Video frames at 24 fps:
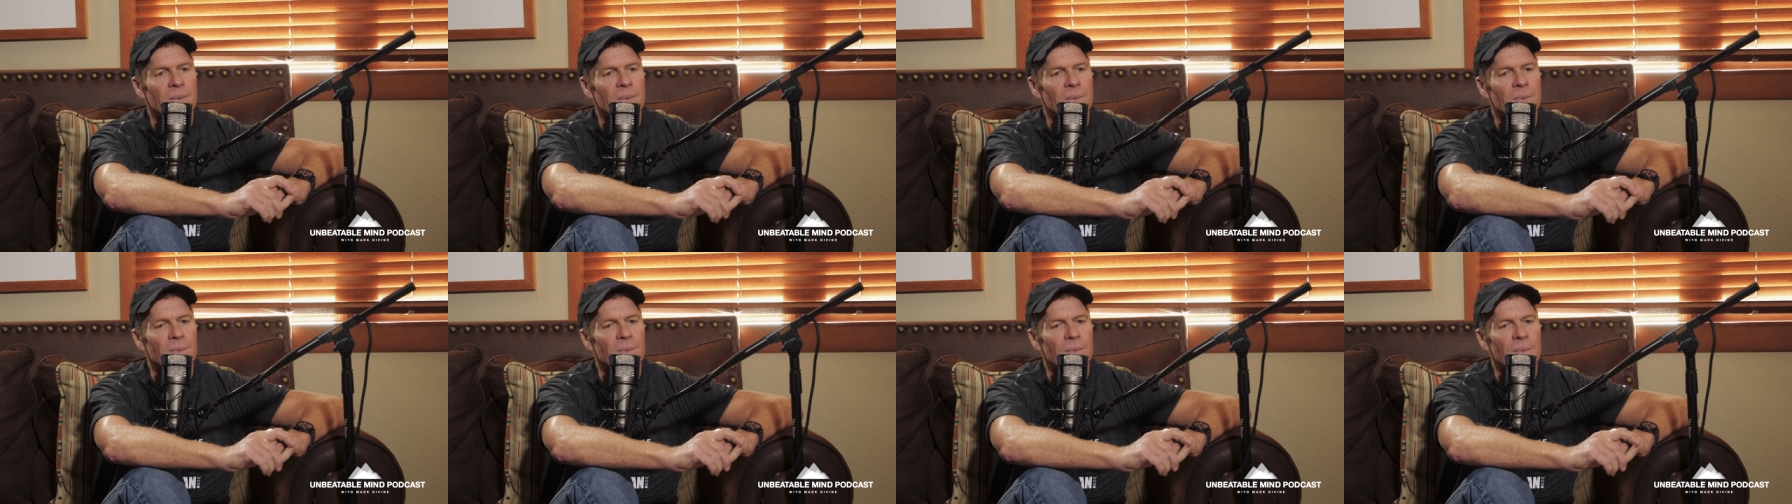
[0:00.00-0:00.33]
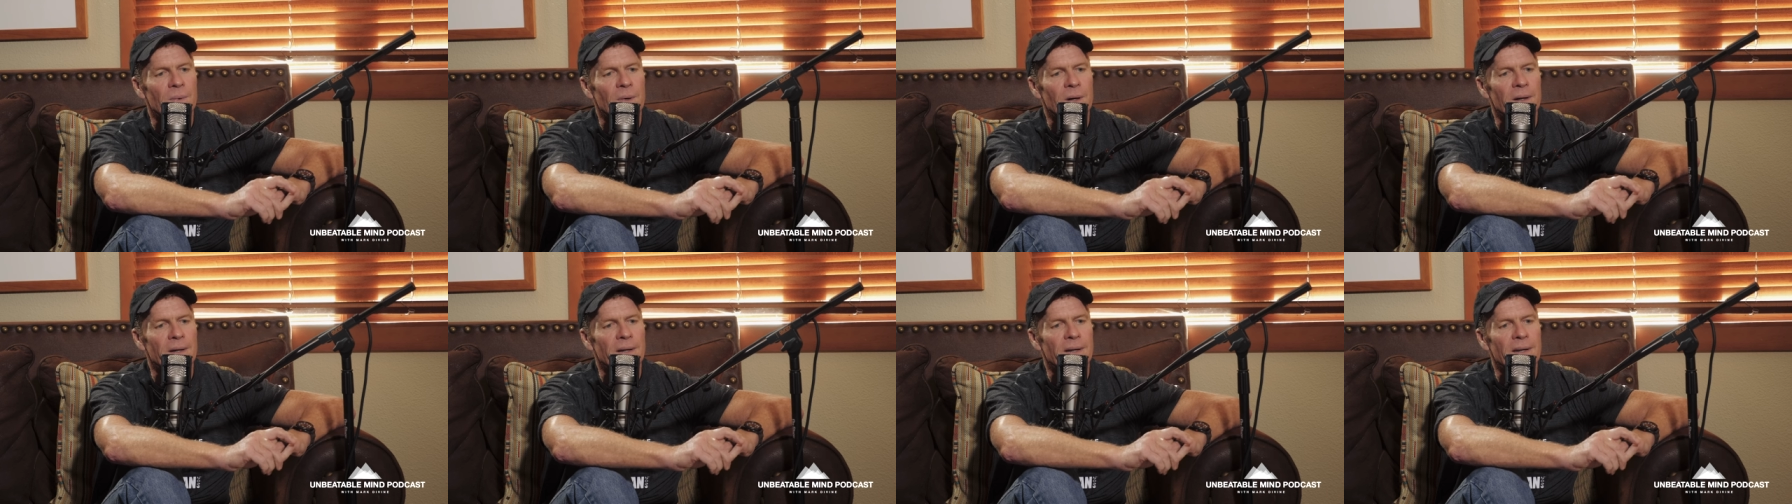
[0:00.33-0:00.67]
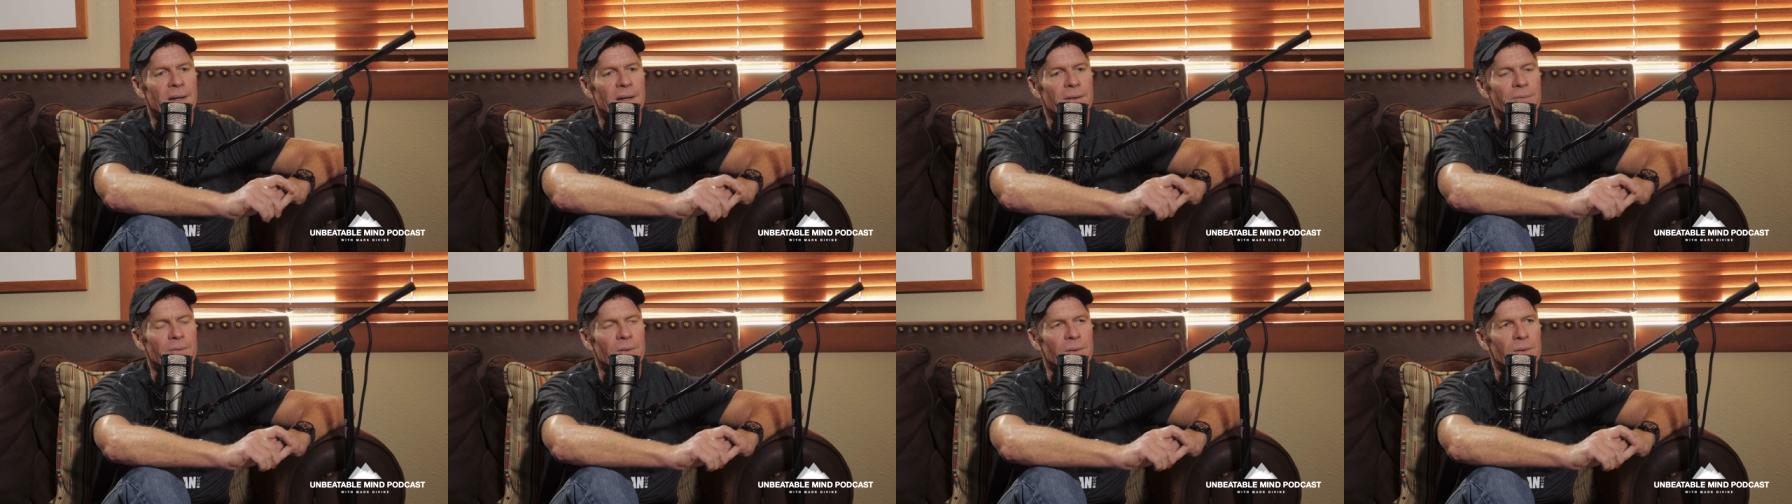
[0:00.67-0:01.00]
what
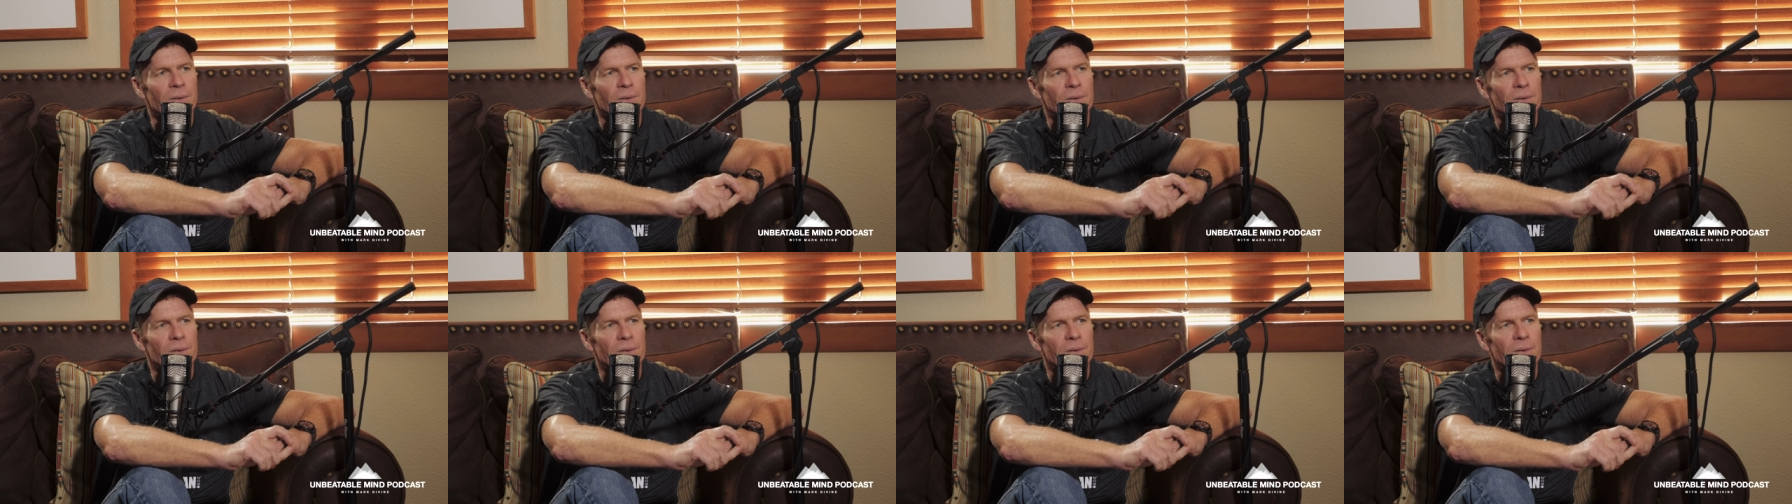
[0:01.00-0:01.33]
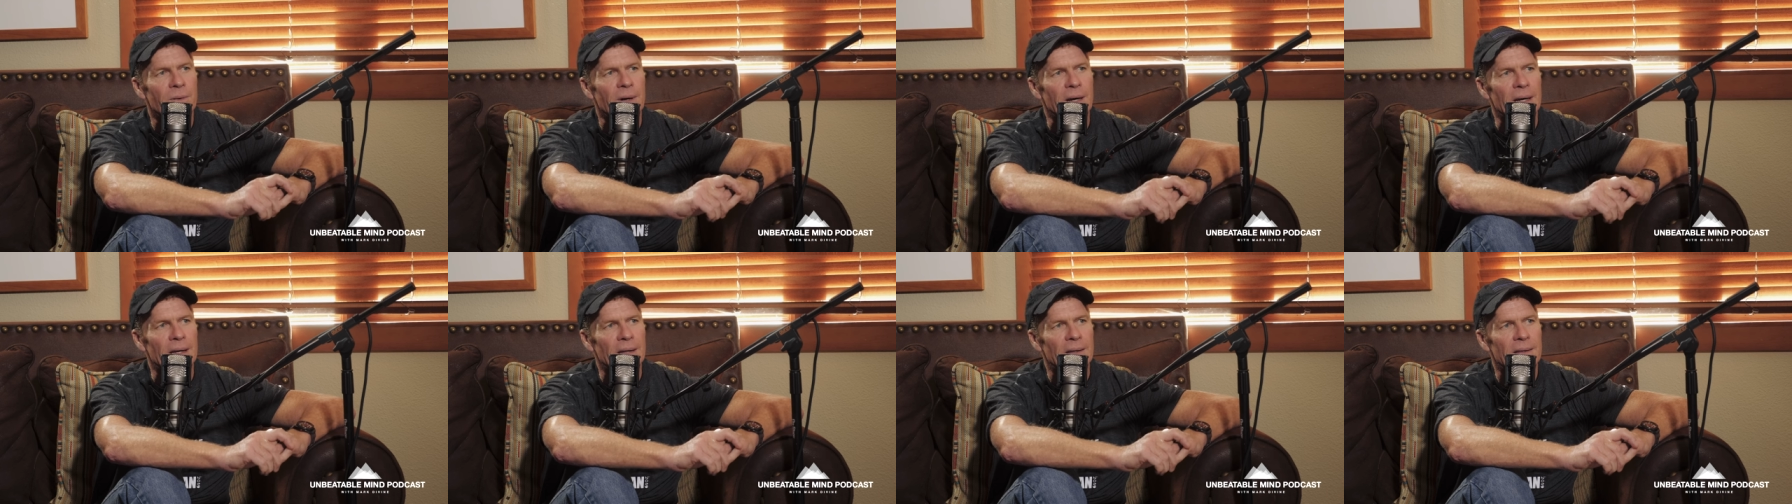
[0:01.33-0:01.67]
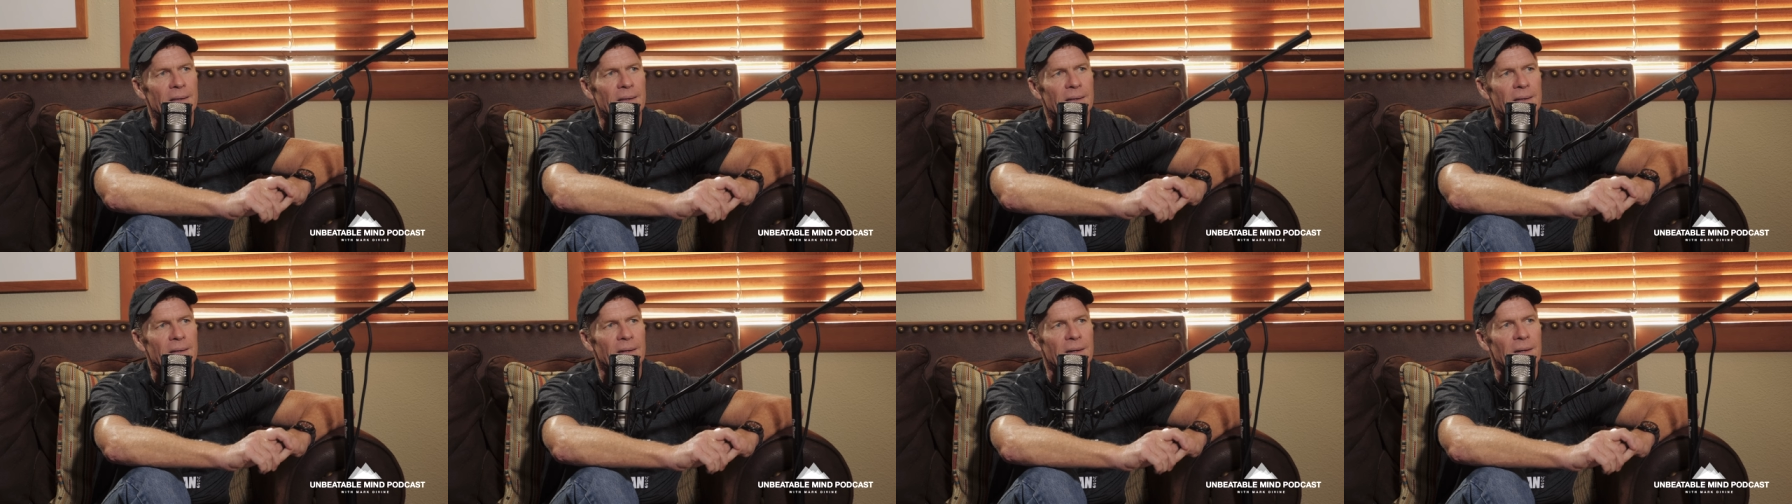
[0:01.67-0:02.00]
gave you strength?